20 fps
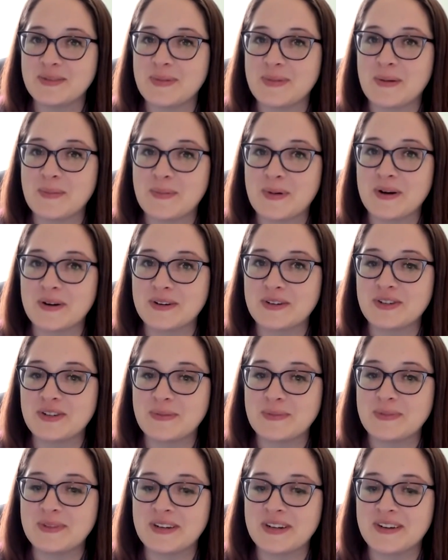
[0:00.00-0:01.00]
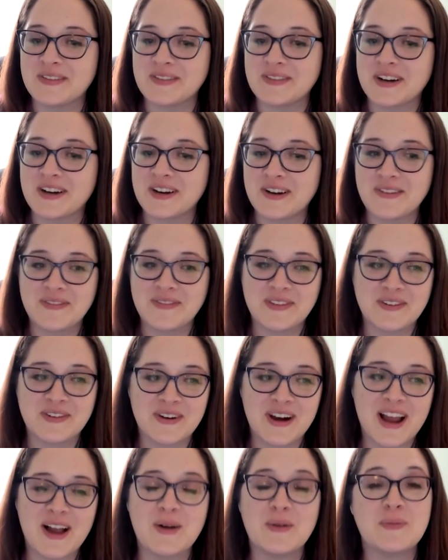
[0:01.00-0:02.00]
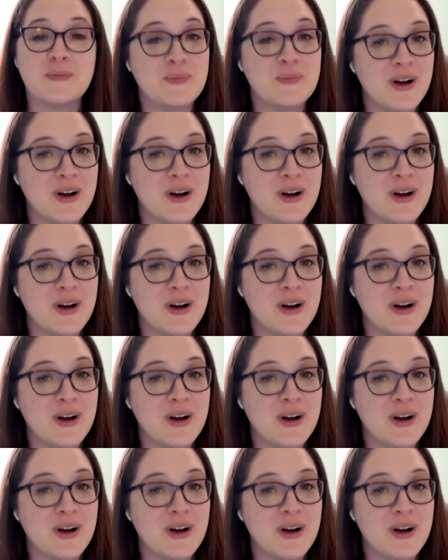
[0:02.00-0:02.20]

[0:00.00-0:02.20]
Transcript: about partnerships that never got off the ground.